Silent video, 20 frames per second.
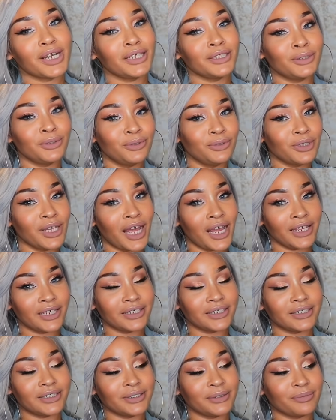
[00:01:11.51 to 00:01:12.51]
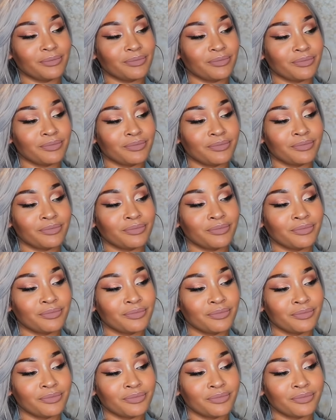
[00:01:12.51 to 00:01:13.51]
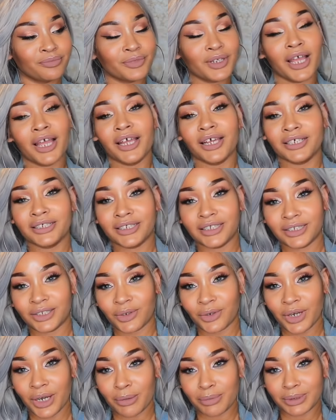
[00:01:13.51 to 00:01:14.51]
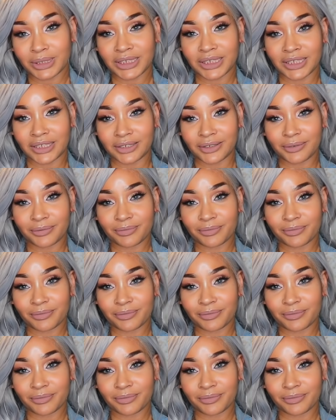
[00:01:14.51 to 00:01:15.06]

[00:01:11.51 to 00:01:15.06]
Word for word: Do you like it? Is this your cup of tea?